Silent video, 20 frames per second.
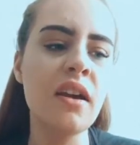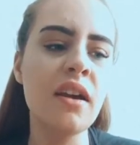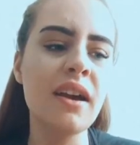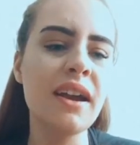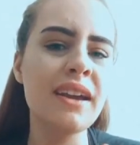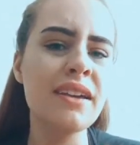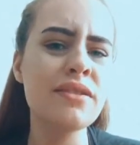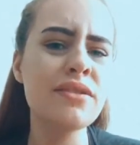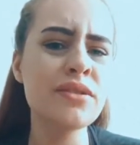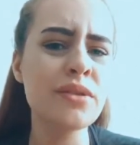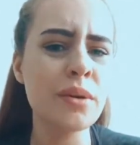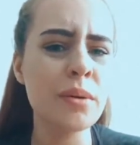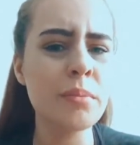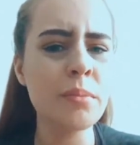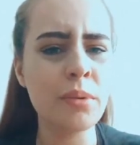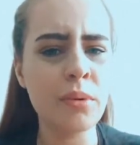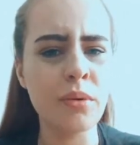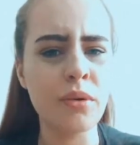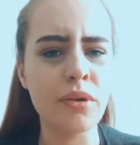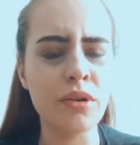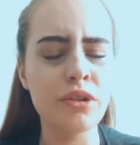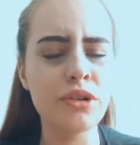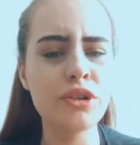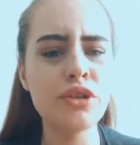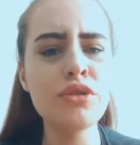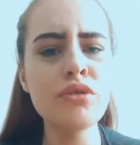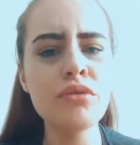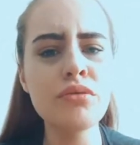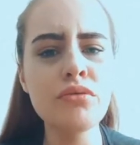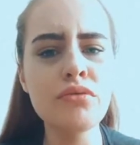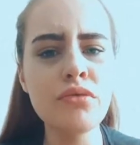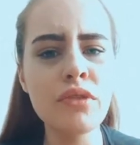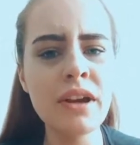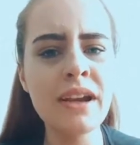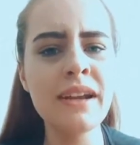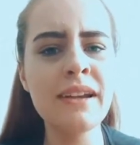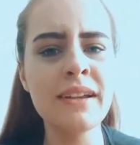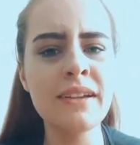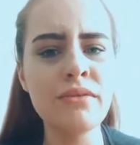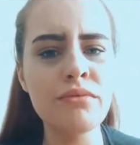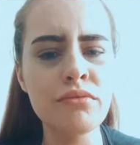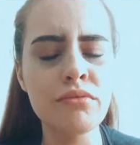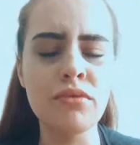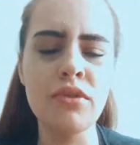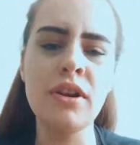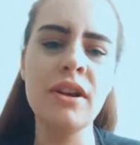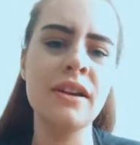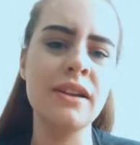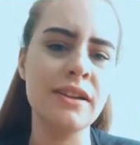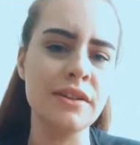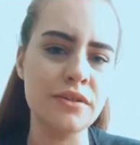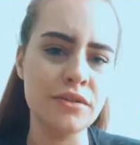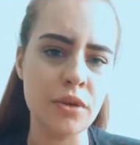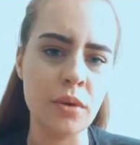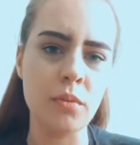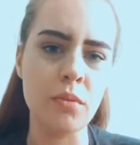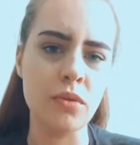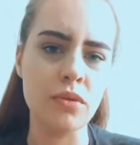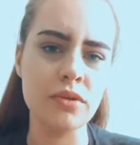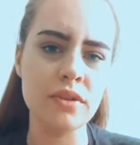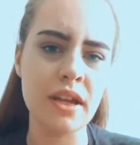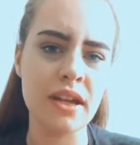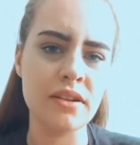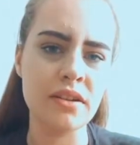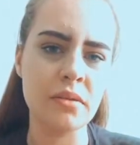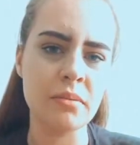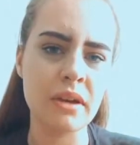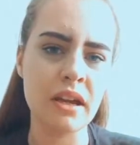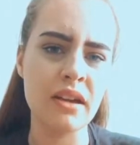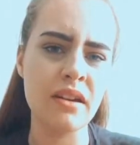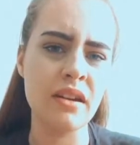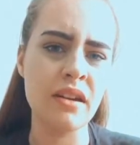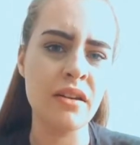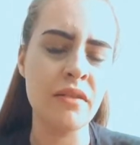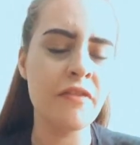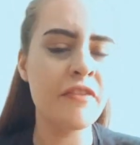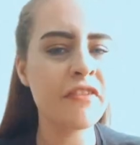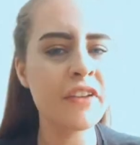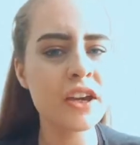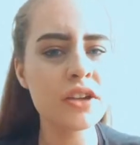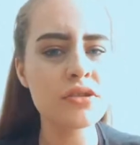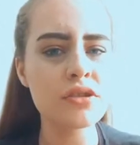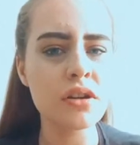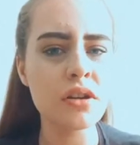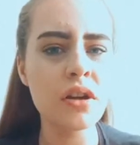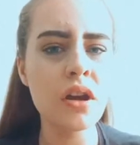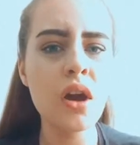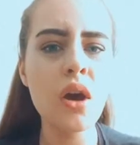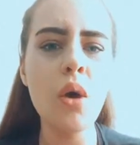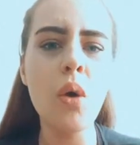It's so important. You really don't want to end up getting an infection